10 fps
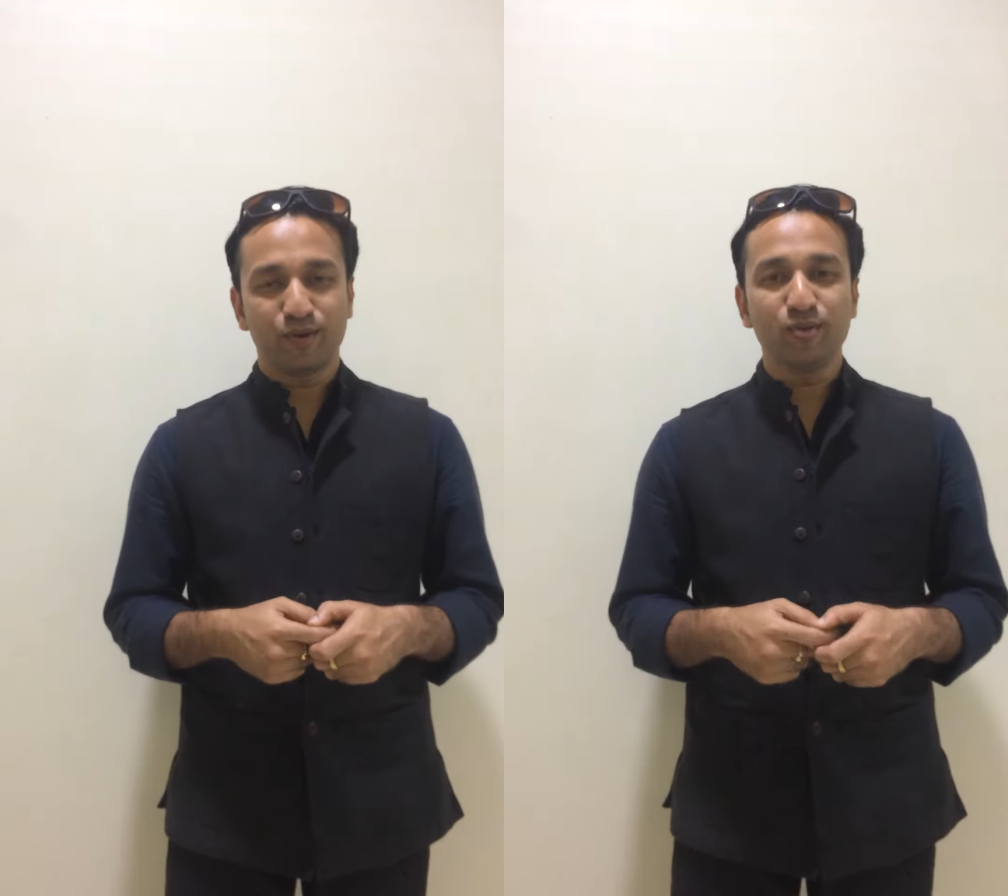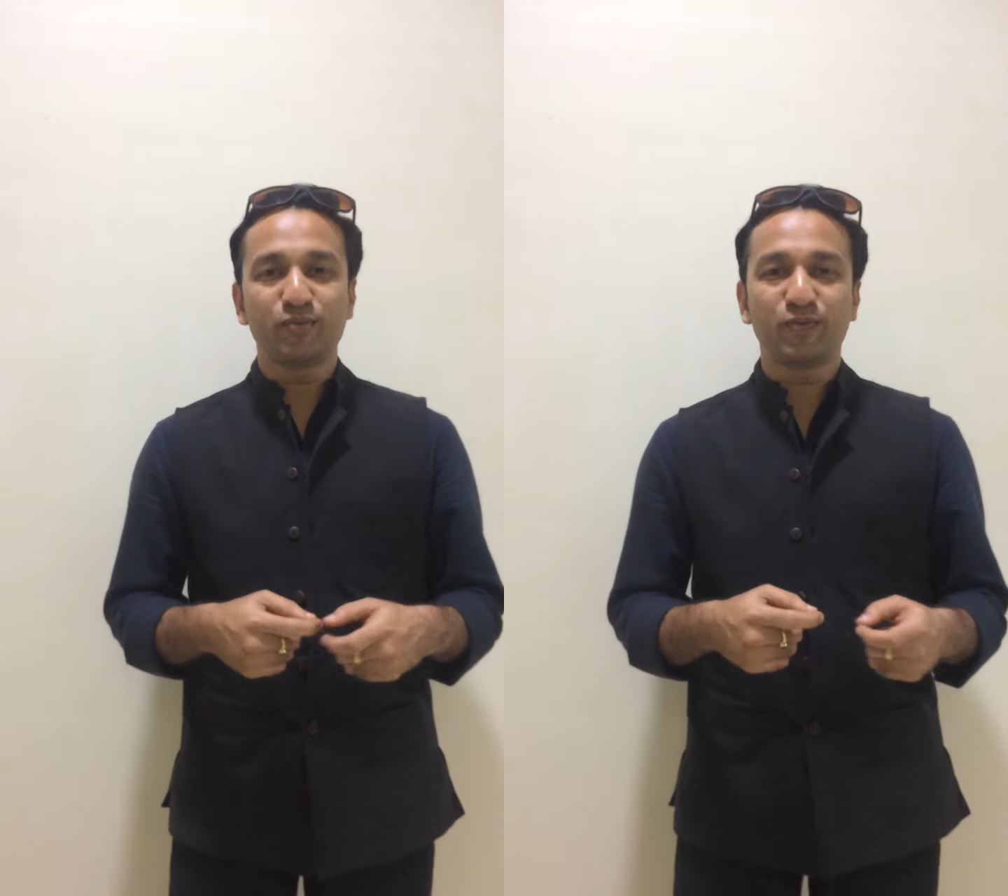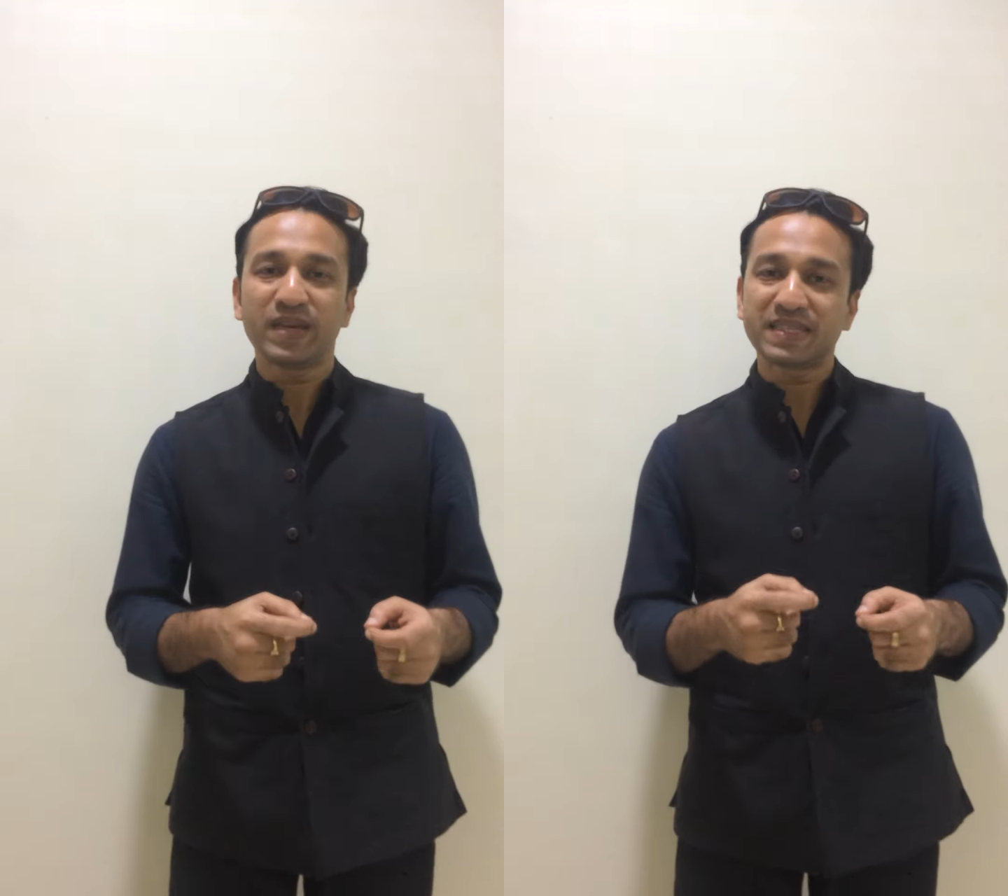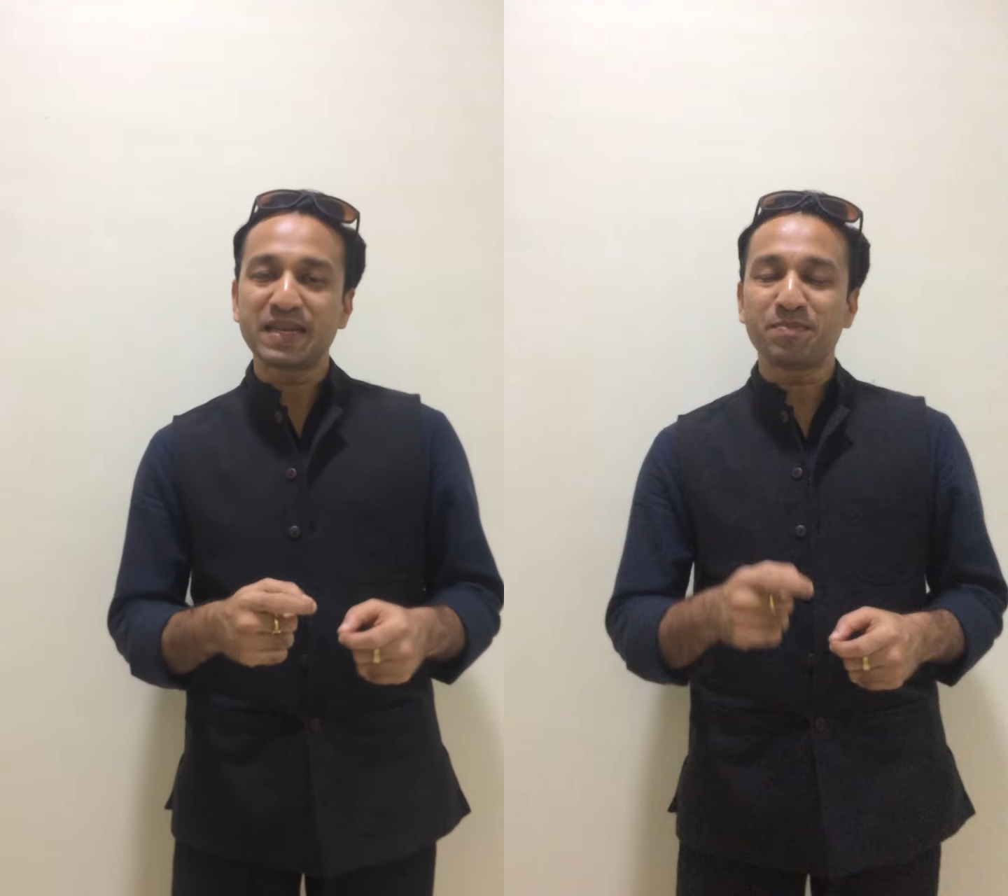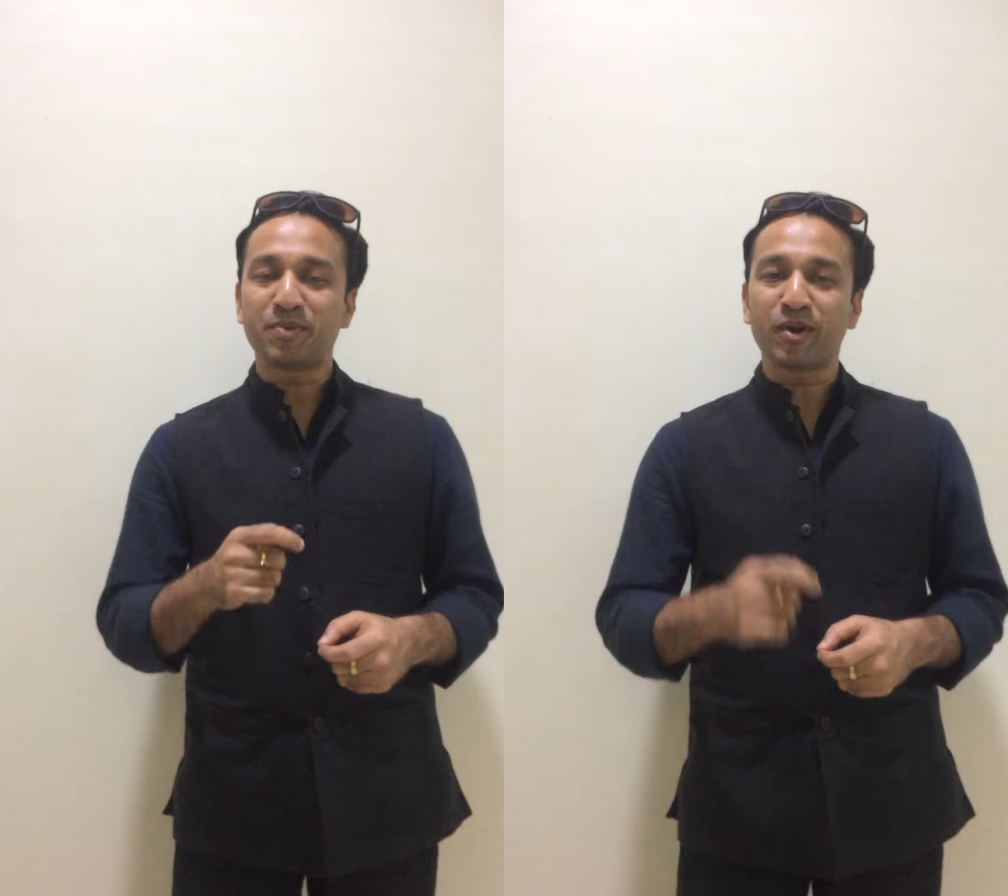or do you
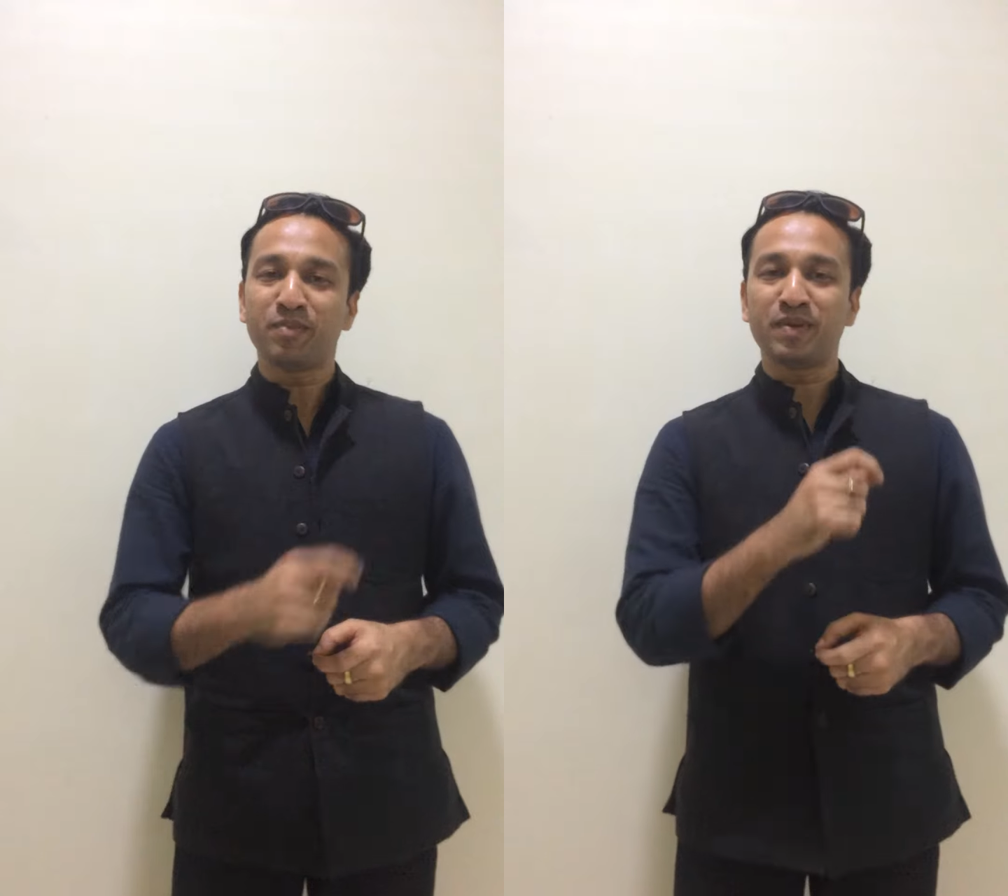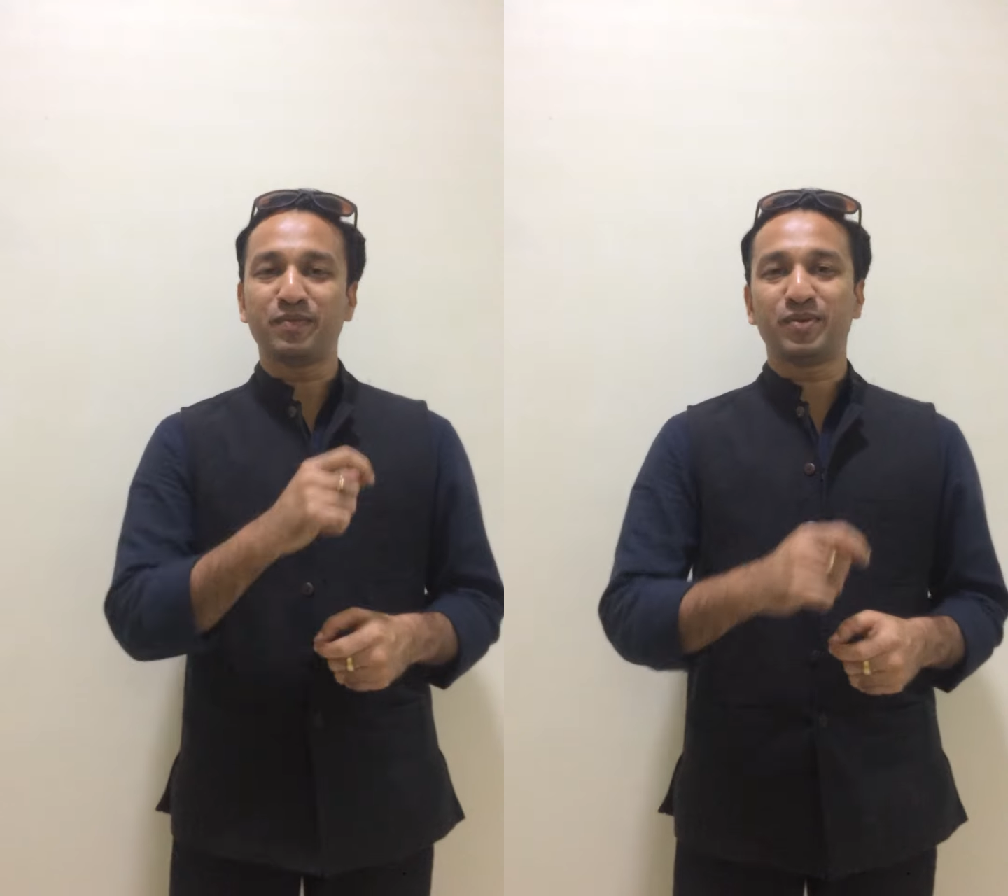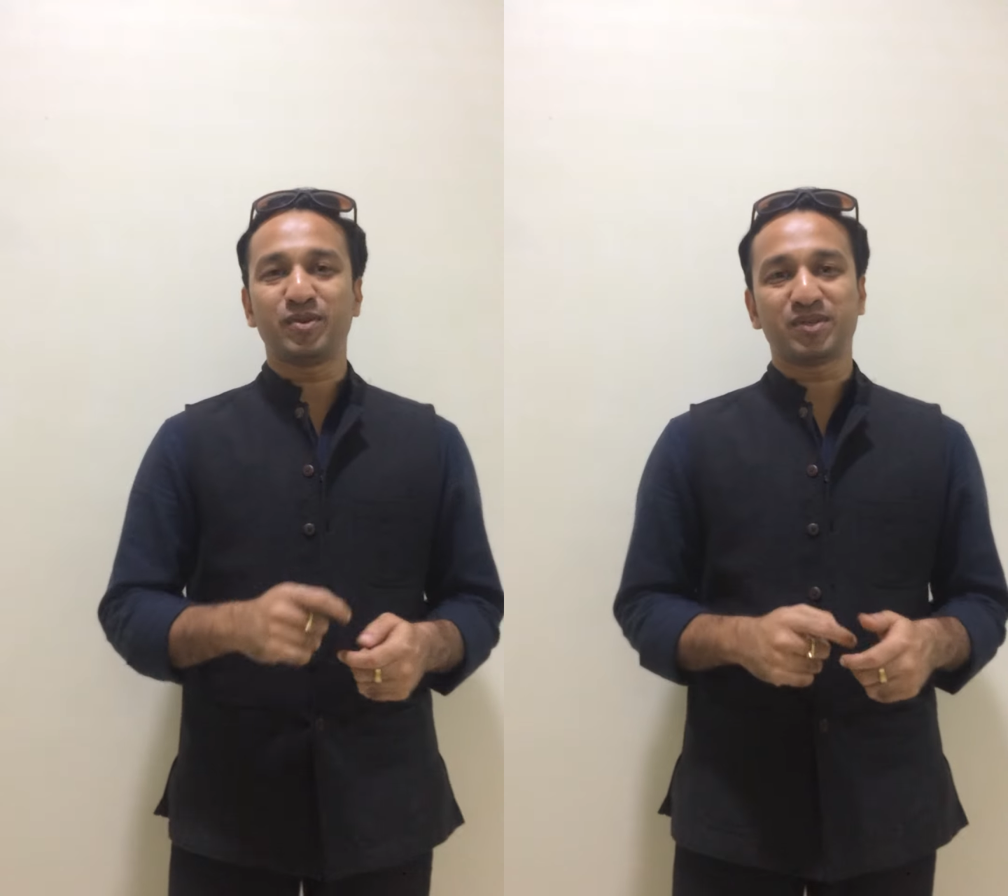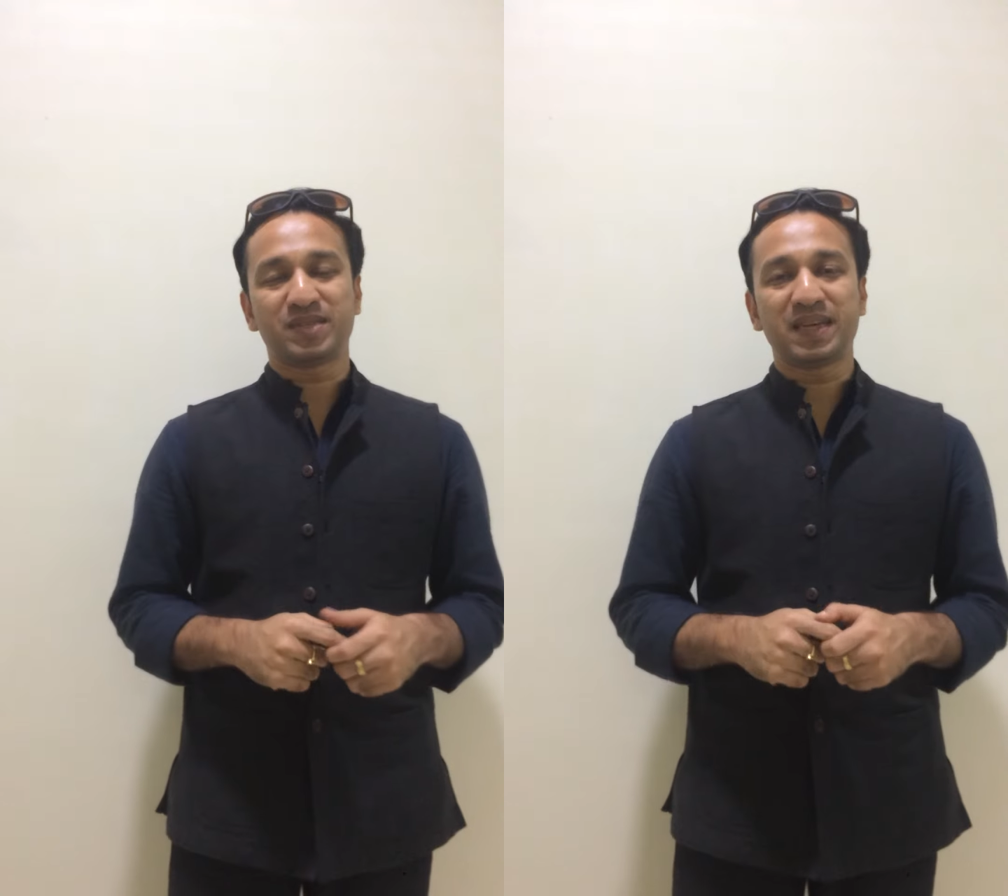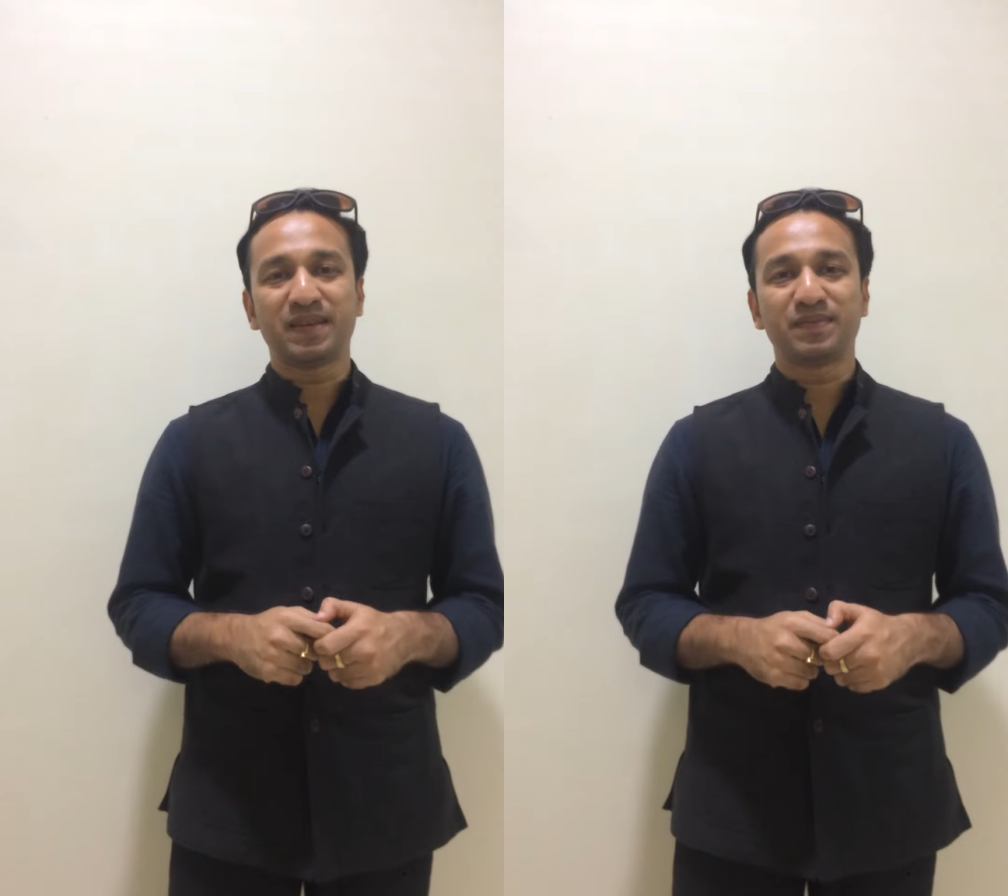fix an appointment for
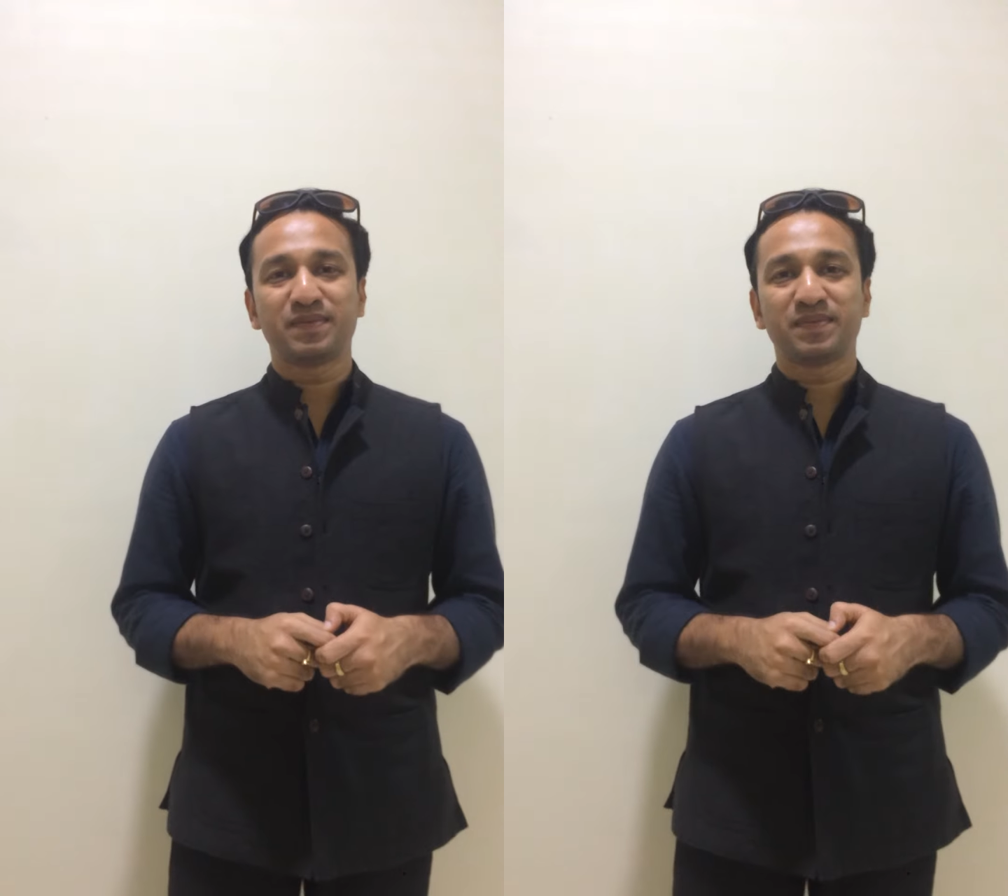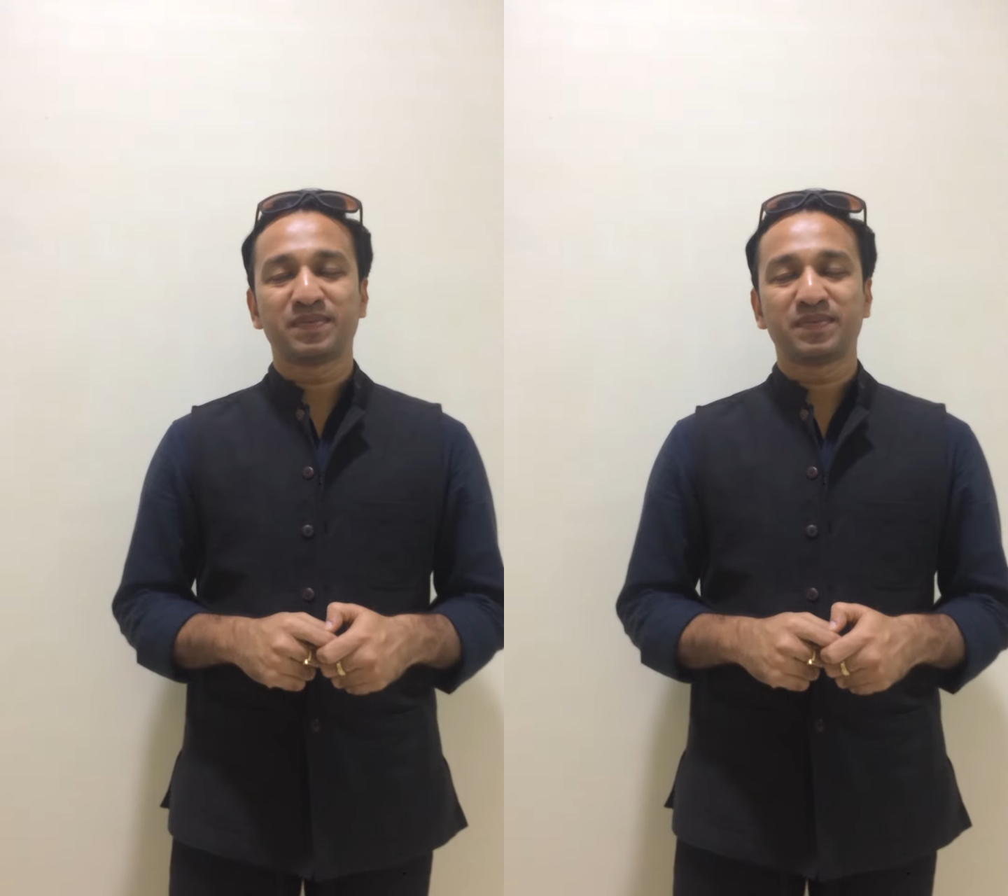yourself?